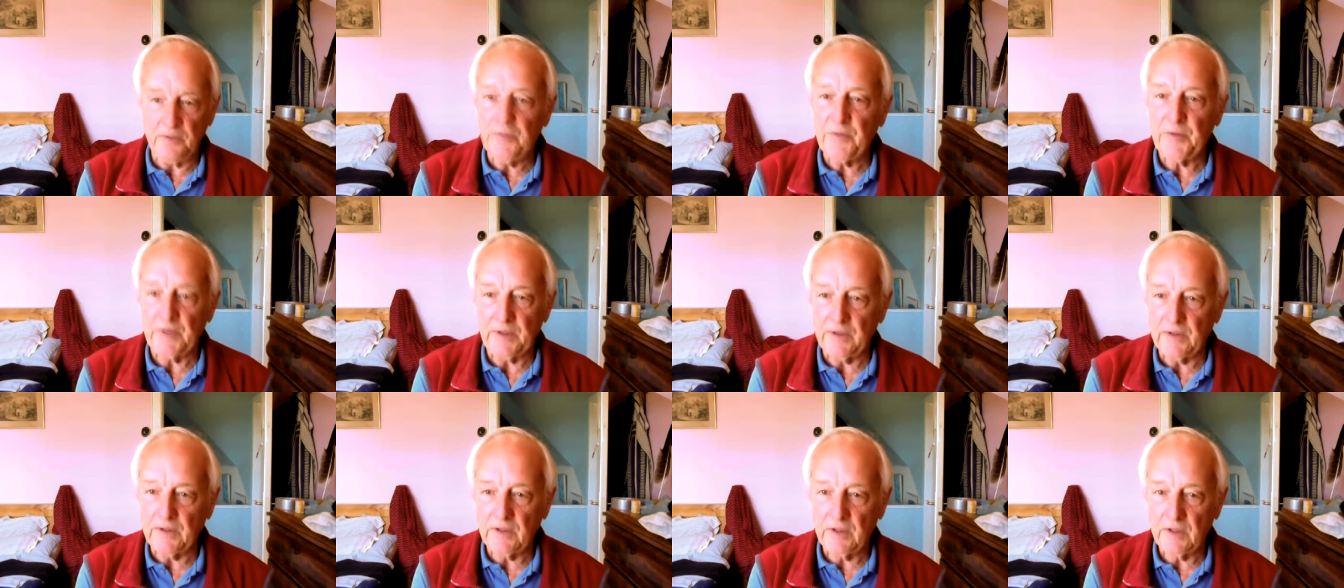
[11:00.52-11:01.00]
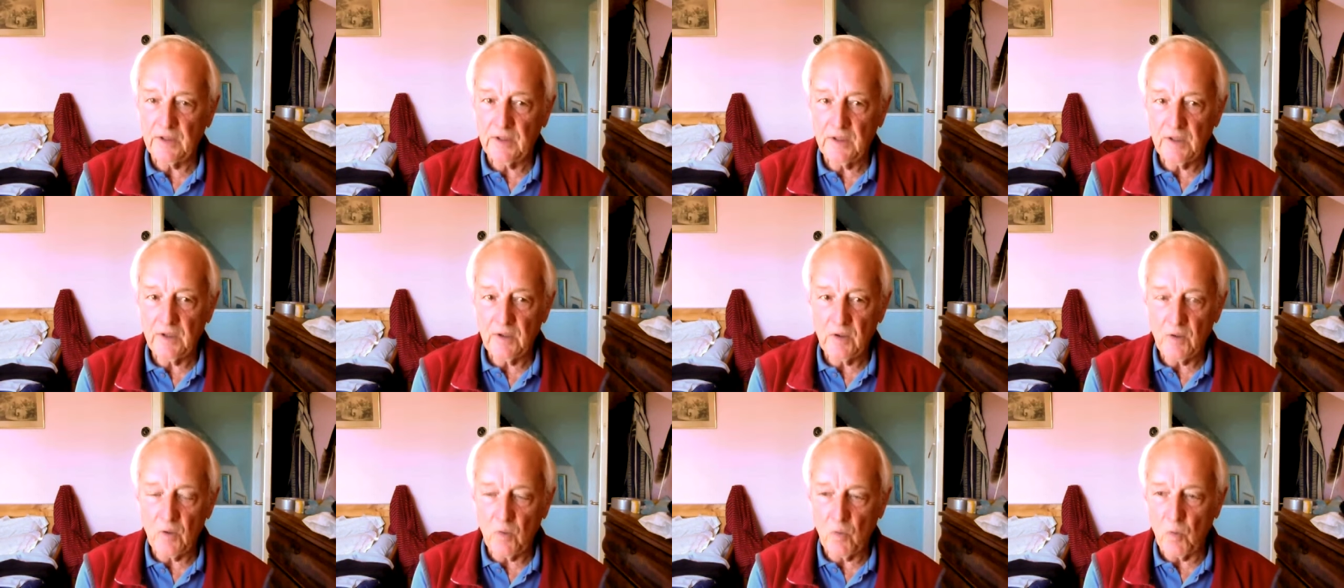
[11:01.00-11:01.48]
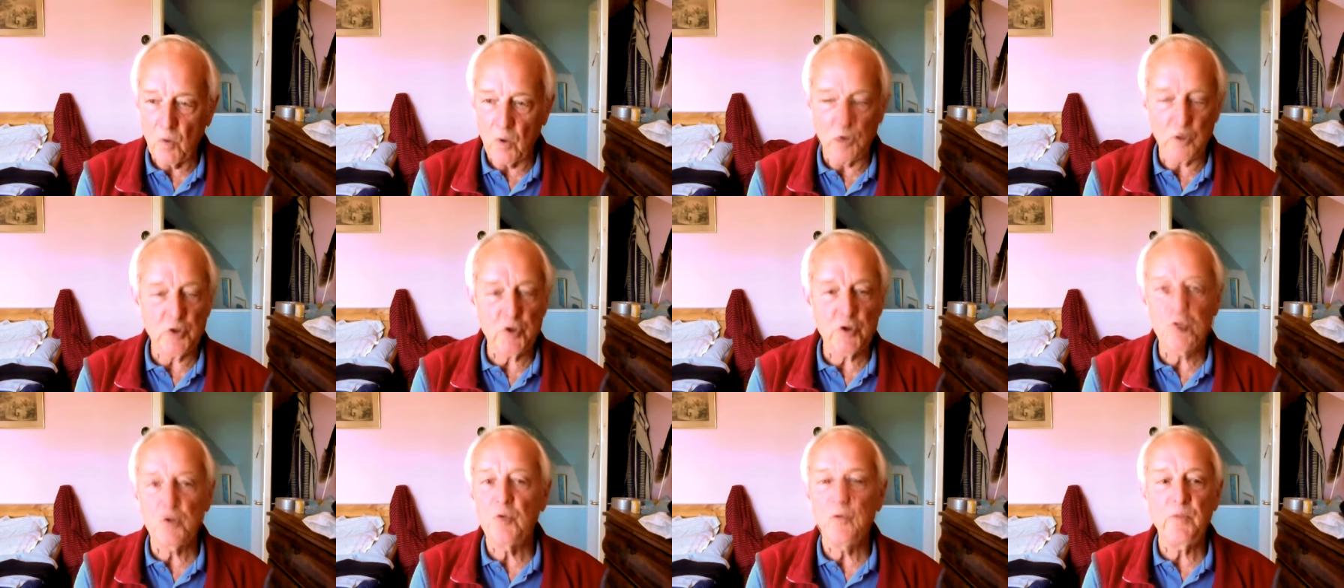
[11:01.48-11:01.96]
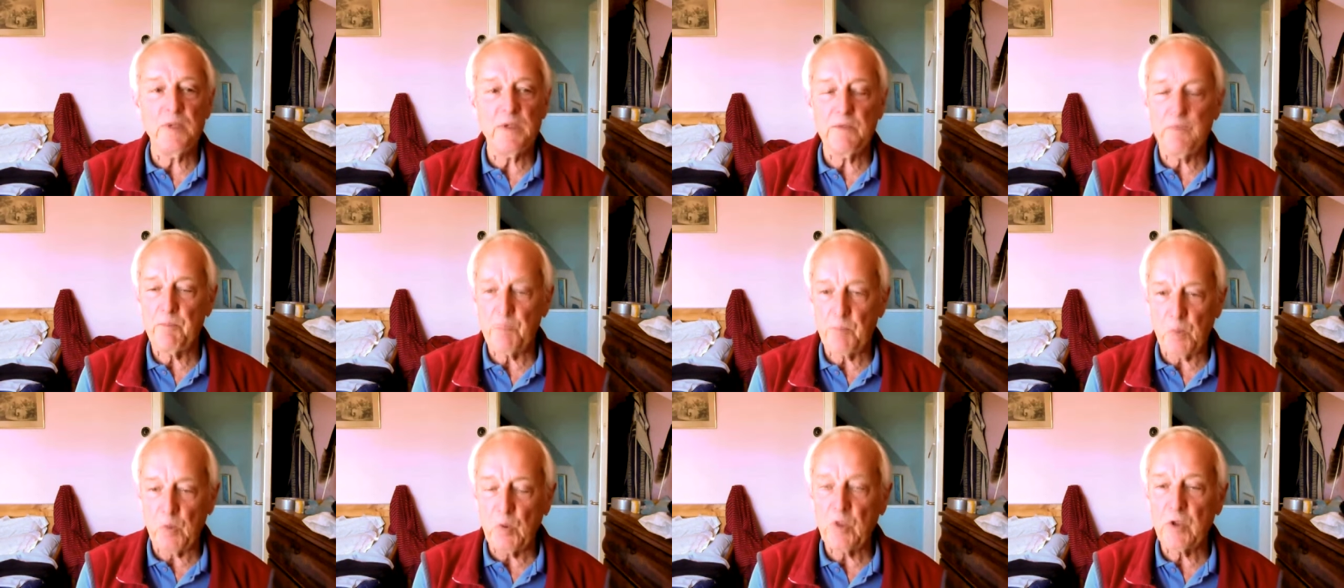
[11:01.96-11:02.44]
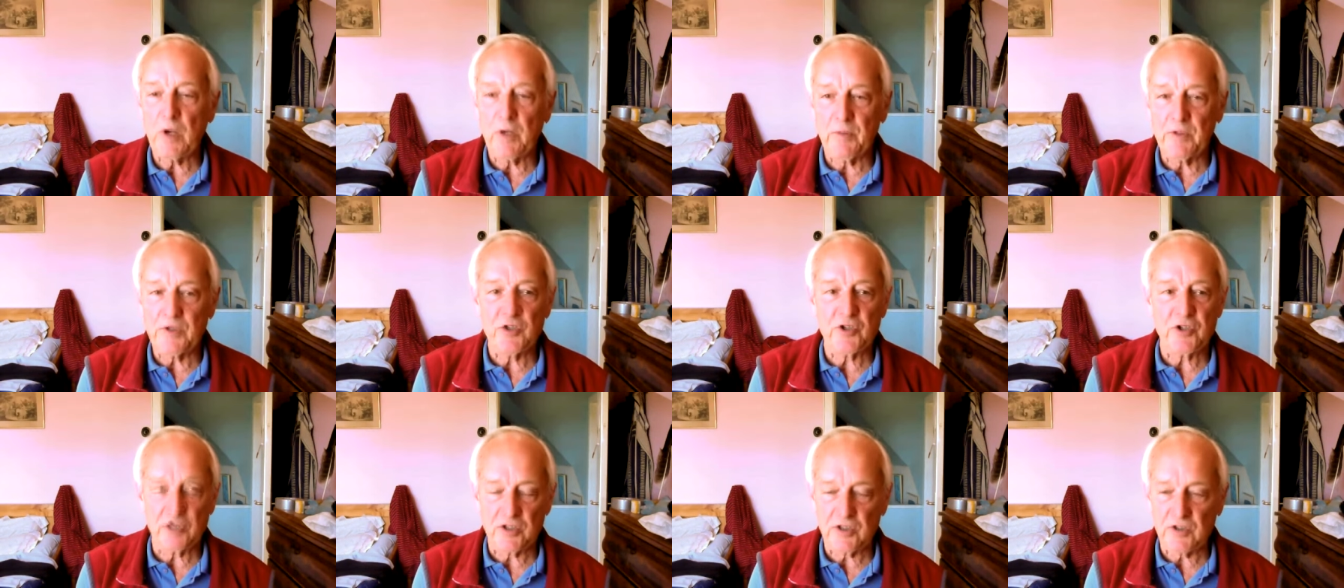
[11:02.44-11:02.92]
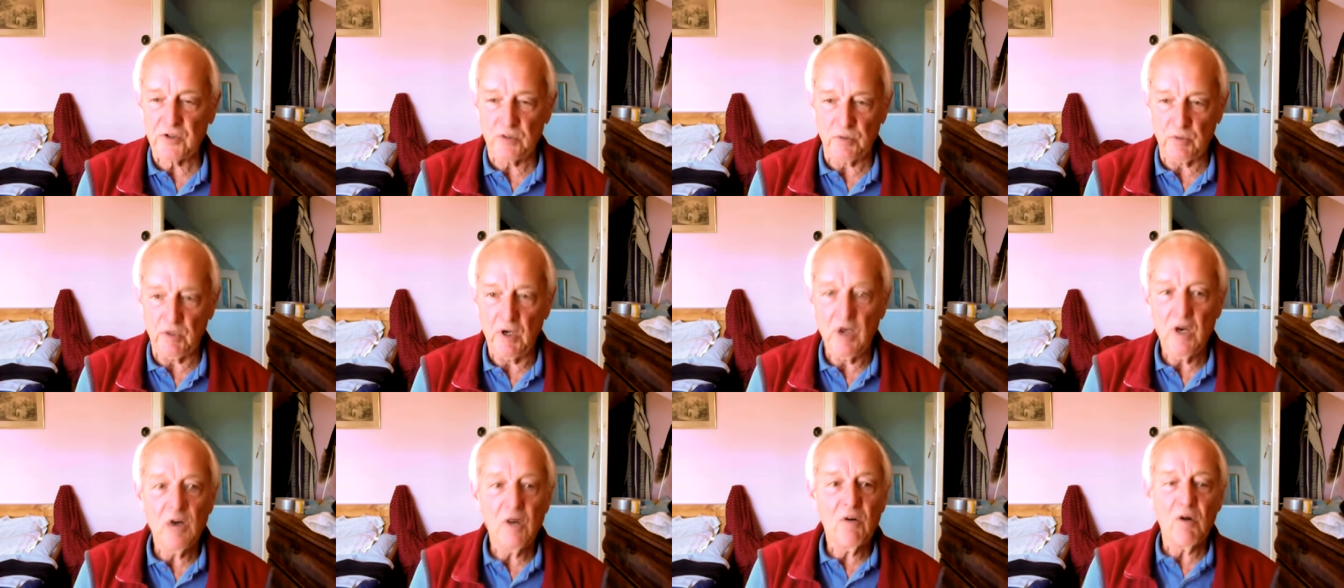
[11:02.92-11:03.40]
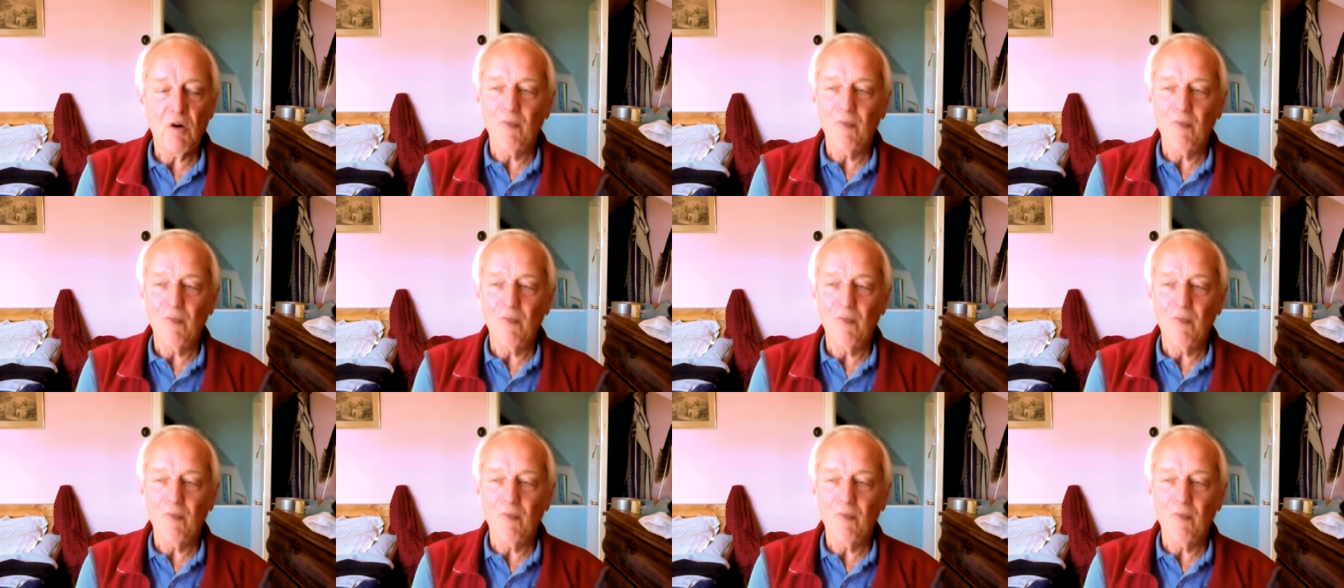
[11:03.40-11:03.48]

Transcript: different, what should we put our trust to?